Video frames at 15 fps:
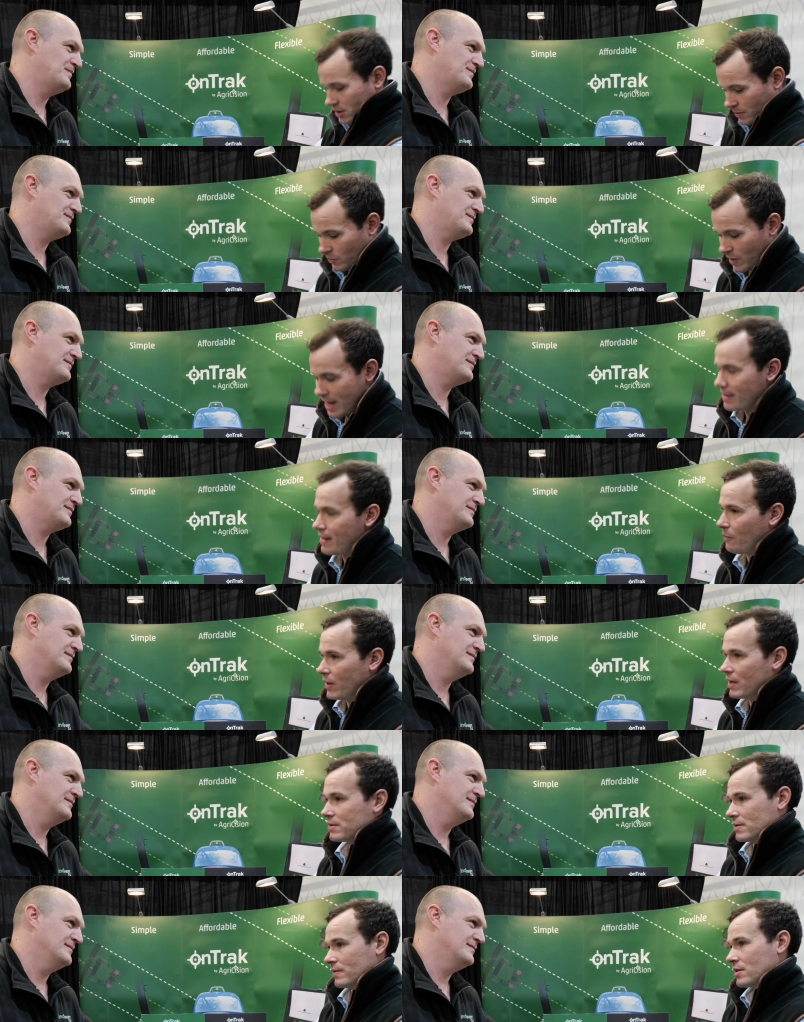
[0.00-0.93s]
Speaker 1: to where the
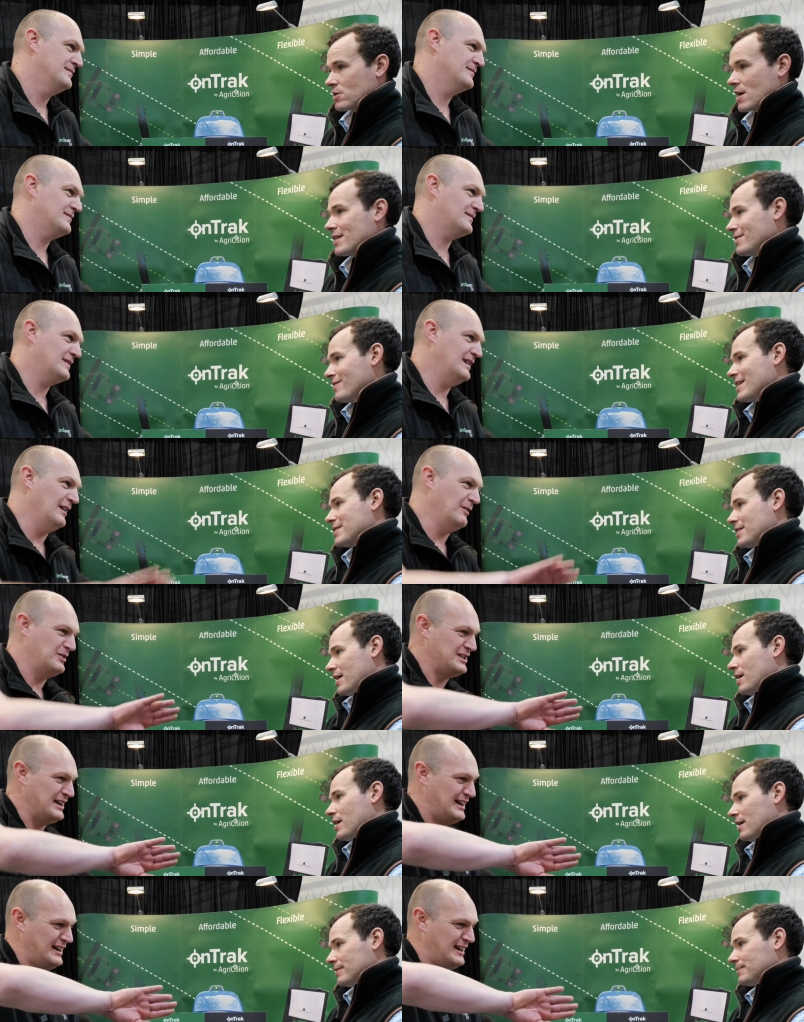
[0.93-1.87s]
wheels of the tractor
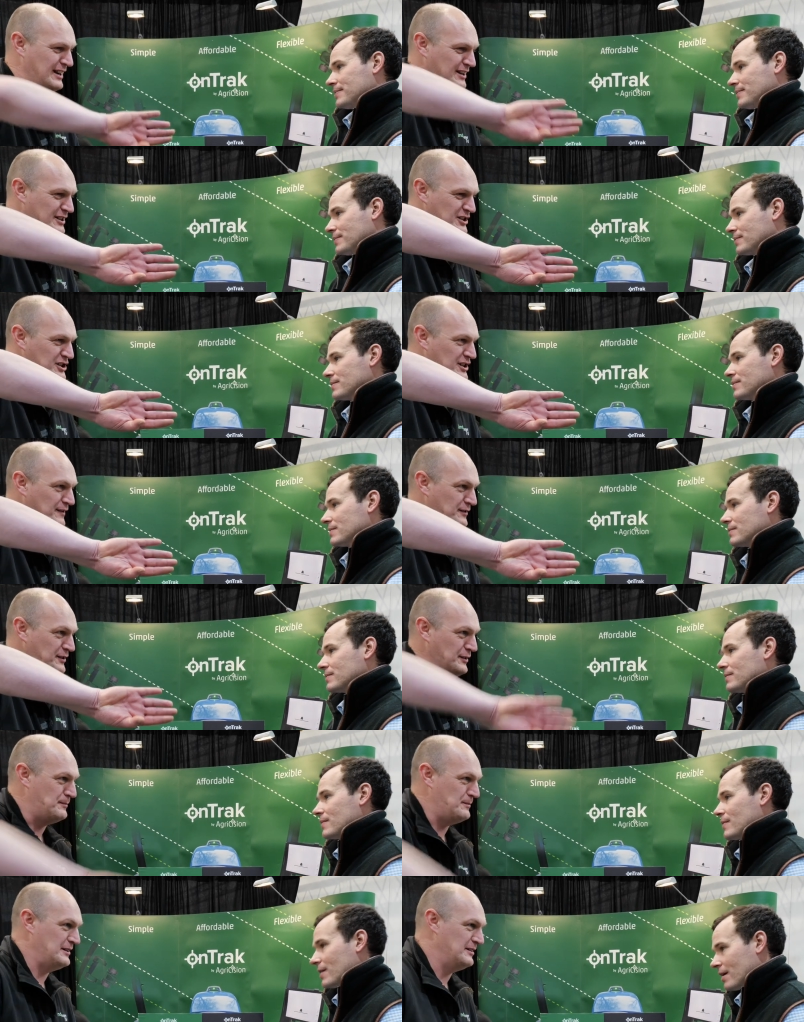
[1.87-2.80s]
actually it are. It was
Speaker 2: trying to shift
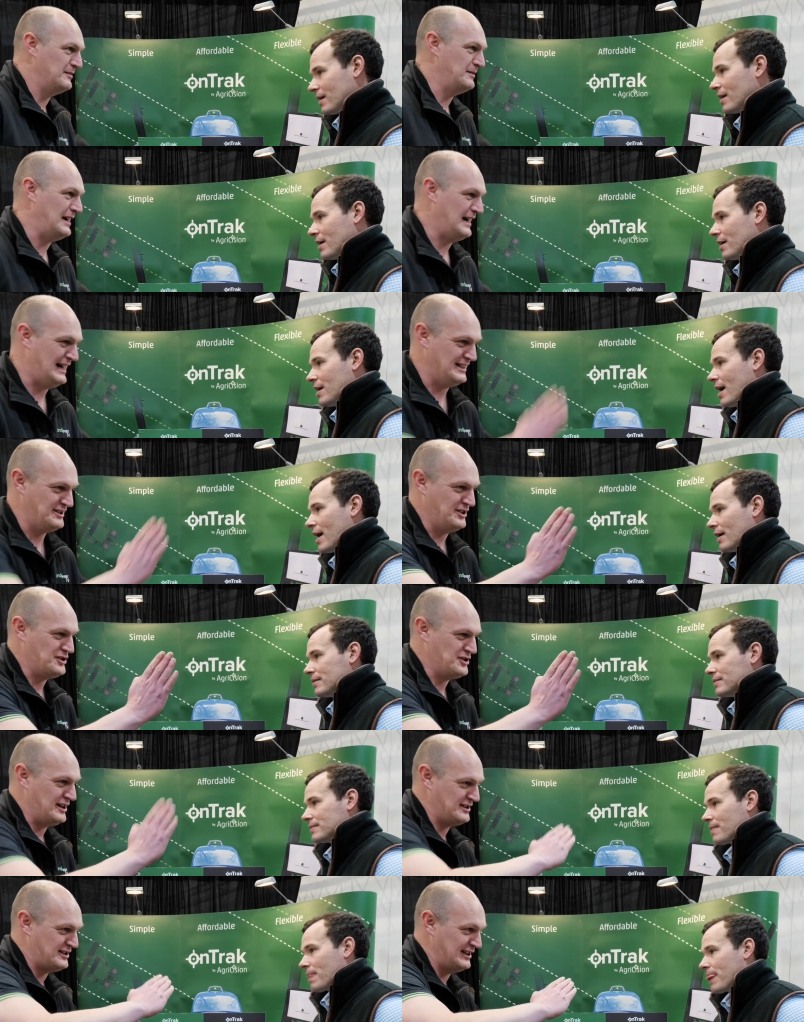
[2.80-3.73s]
you up a little bit as yeah. the
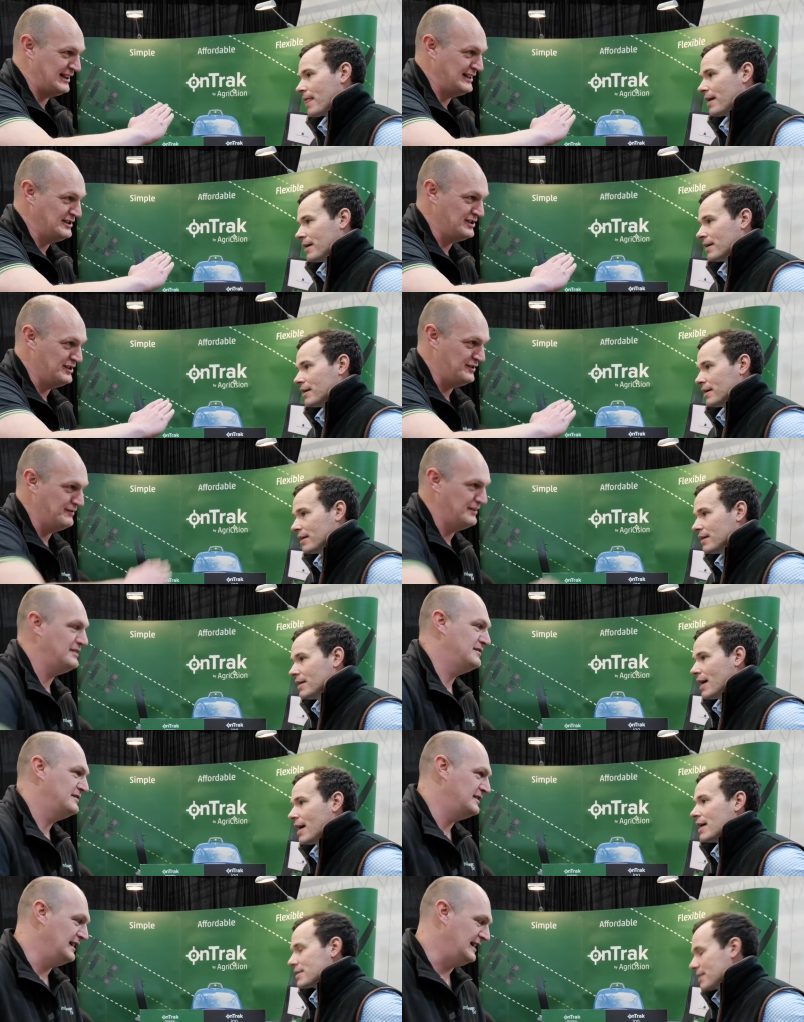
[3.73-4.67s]
tractor leans over.
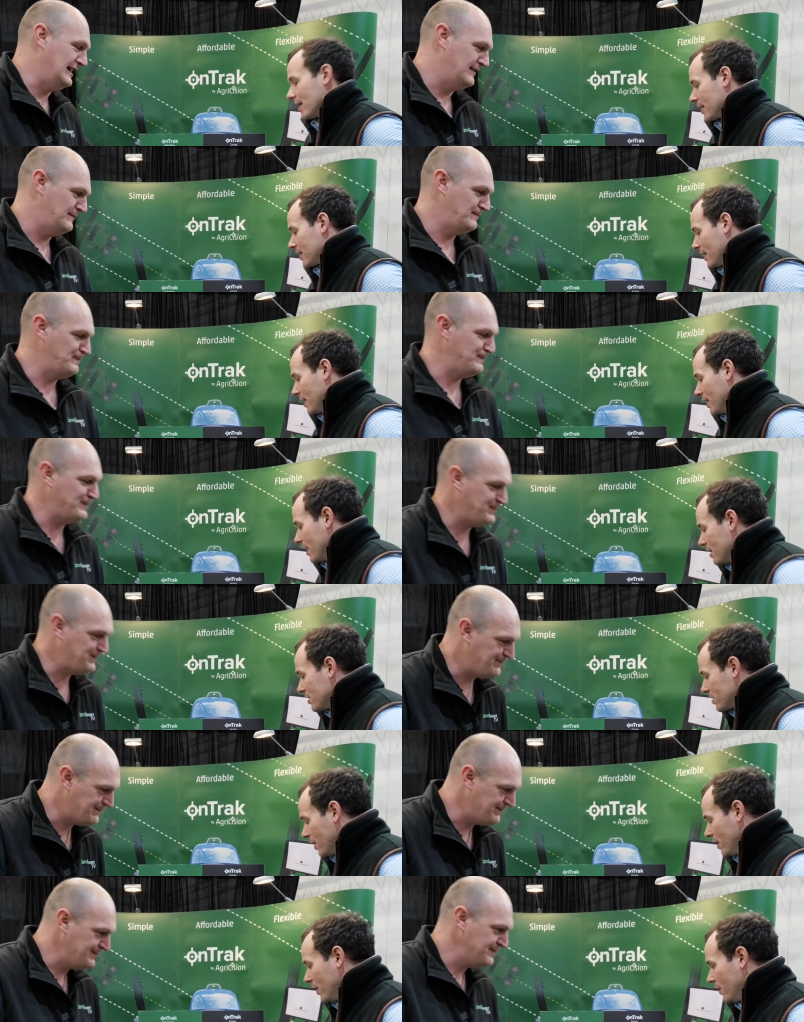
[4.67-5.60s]
Yeah, exactly.
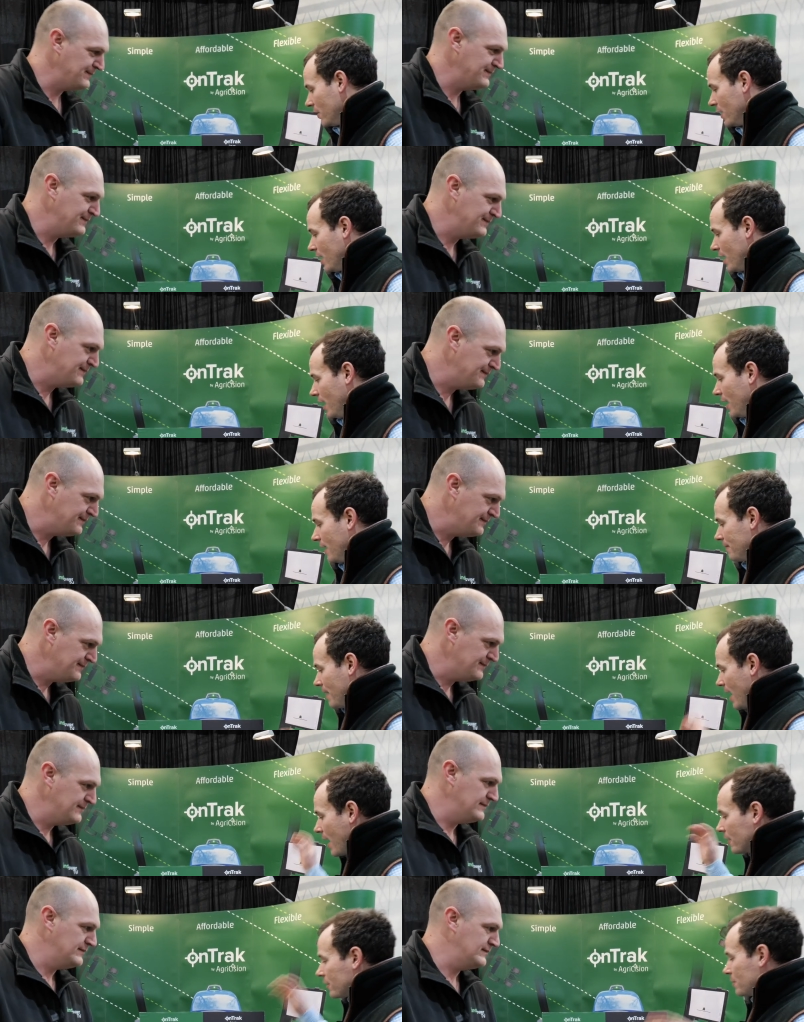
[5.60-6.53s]
Speaker 1: So
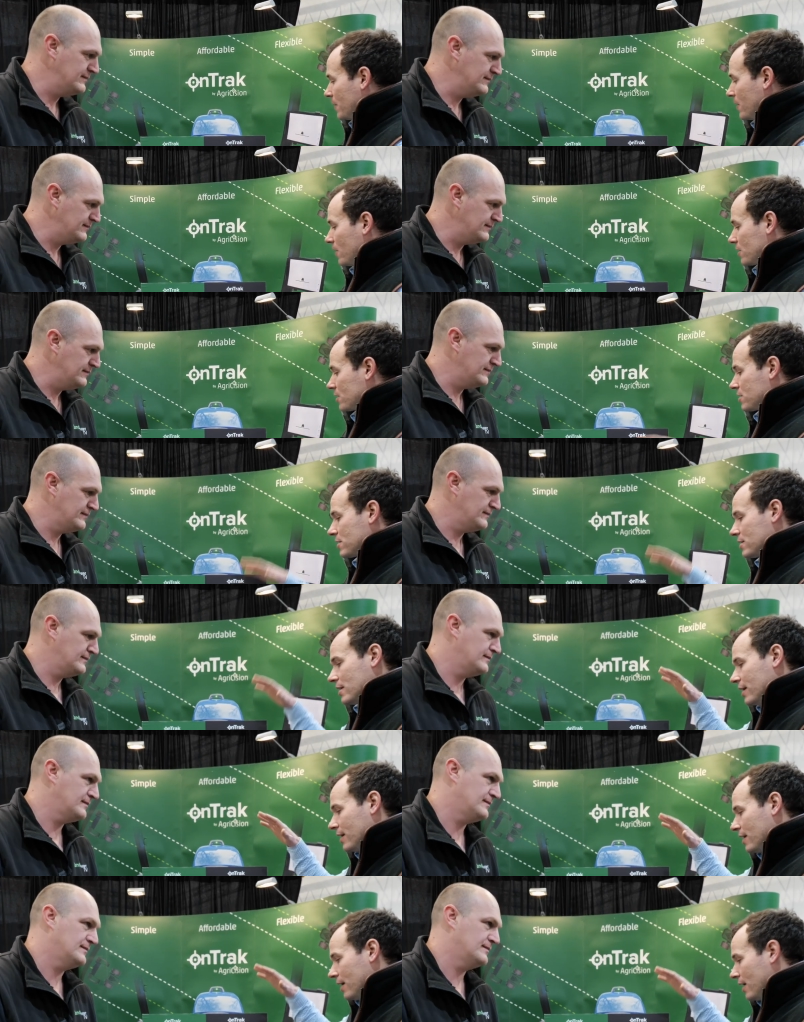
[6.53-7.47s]
um, out the
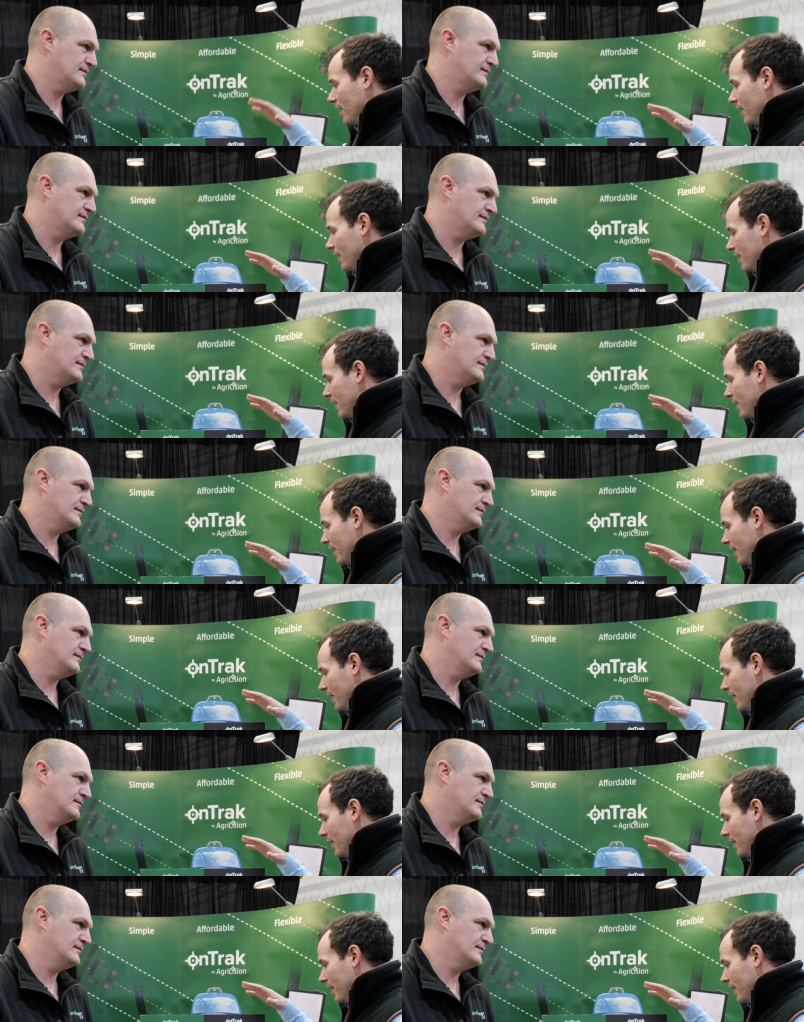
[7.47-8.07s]
box, uh,